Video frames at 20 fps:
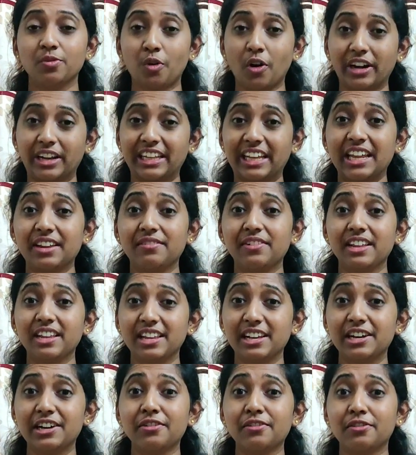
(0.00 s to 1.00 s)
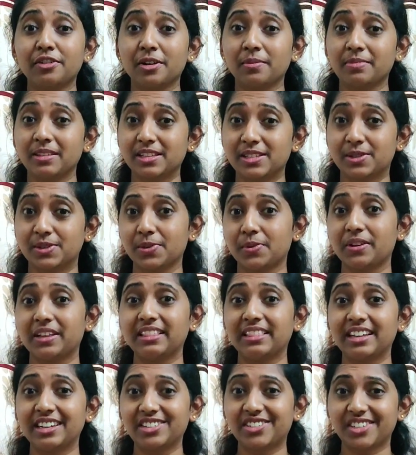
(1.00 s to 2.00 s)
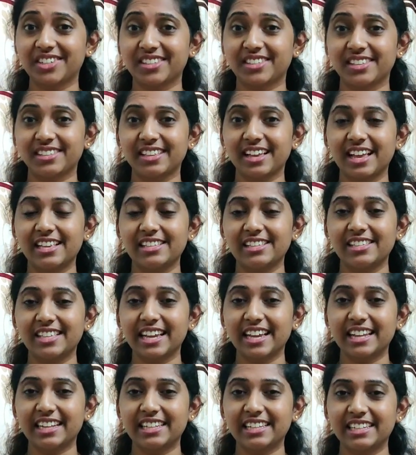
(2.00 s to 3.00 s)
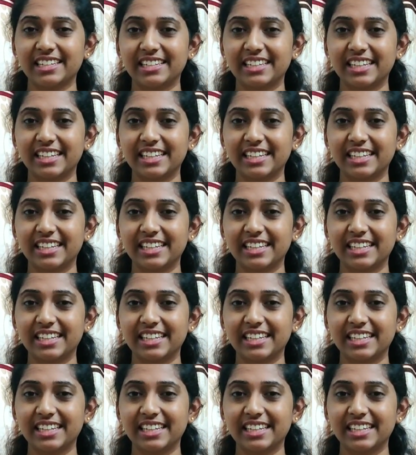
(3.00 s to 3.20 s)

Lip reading: what can we learn from the story that Jesus has said?